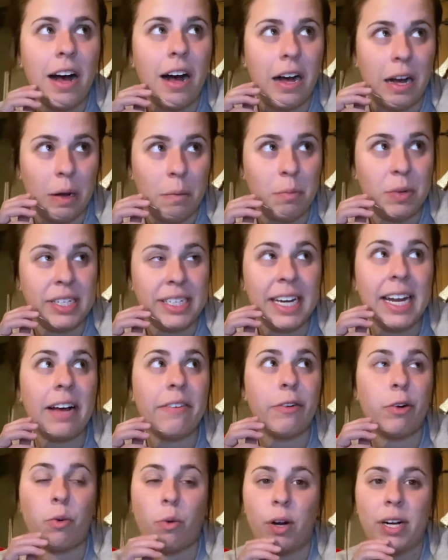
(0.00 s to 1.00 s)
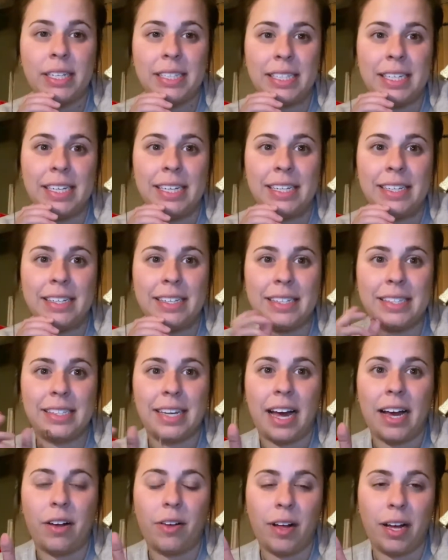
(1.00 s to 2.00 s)
We did have a quarantine
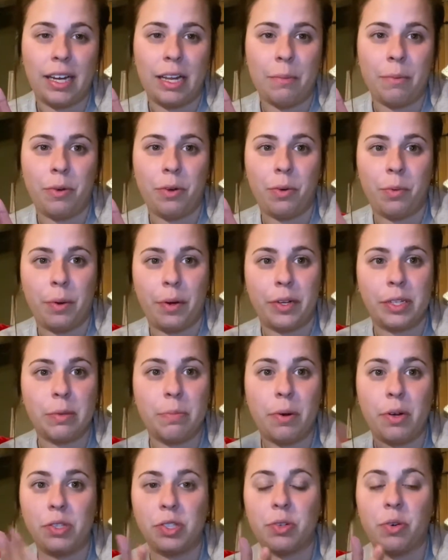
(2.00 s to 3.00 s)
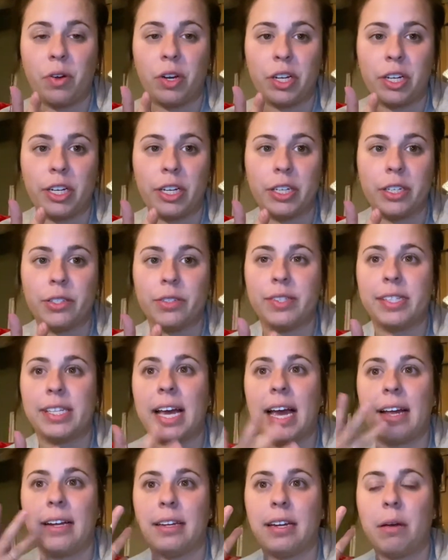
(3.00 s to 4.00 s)
style honeymoon. We were supposed to go on a cruise,
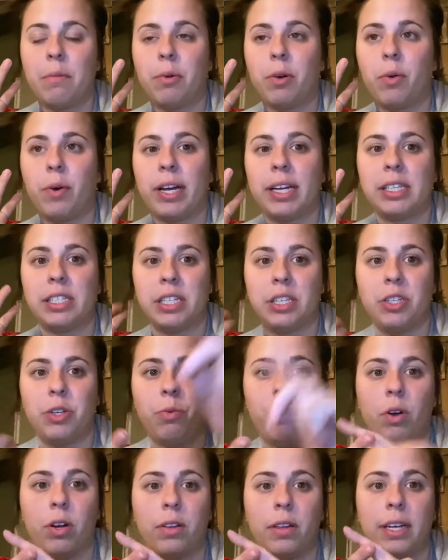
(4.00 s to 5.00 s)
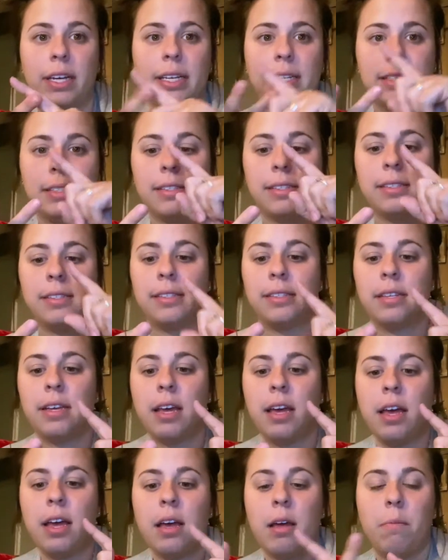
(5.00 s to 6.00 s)
ended up going to New Orleans,
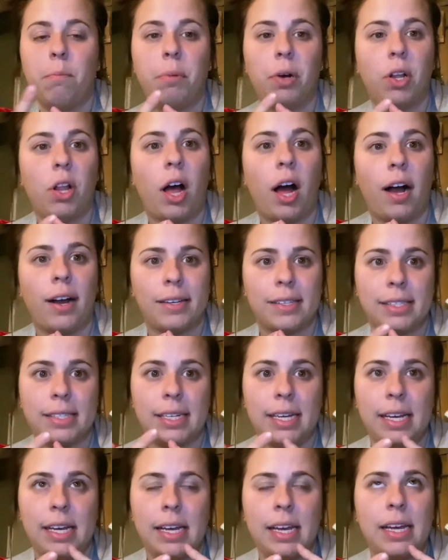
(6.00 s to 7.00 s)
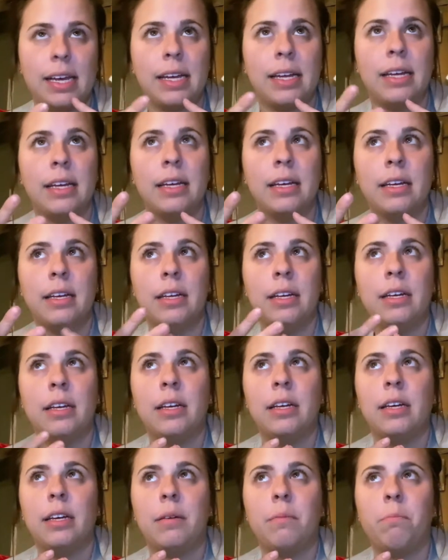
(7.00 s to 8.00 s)
Biloxi,
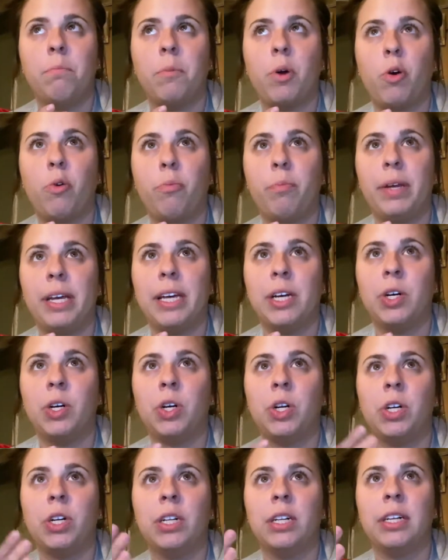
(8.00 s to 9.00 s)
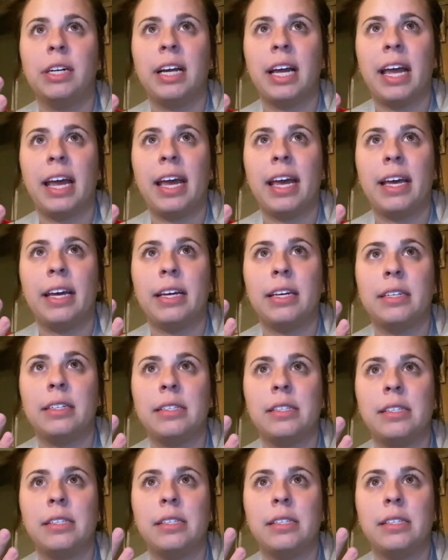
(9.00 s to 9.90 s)
Mobile, and